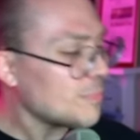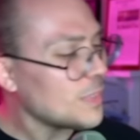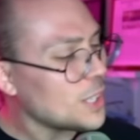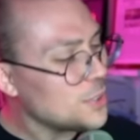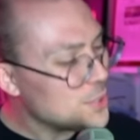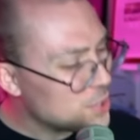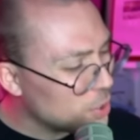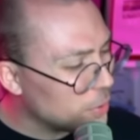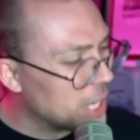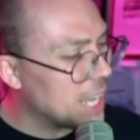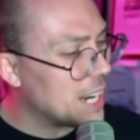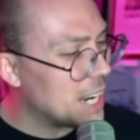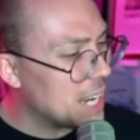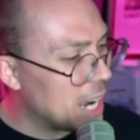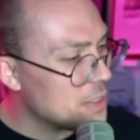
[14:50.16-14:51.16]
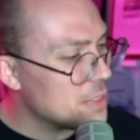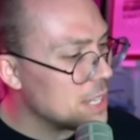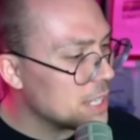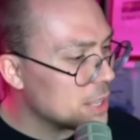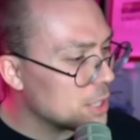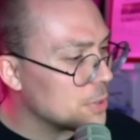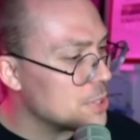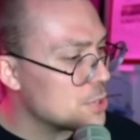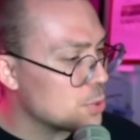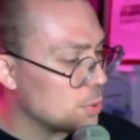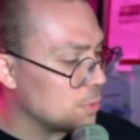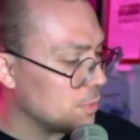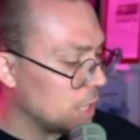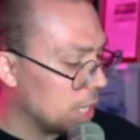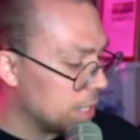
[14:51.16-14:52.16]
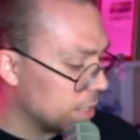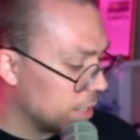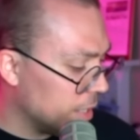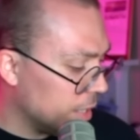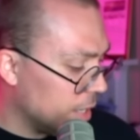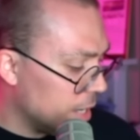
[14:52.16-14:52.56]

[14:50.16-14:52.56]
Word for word: So again, I think there is sort of like,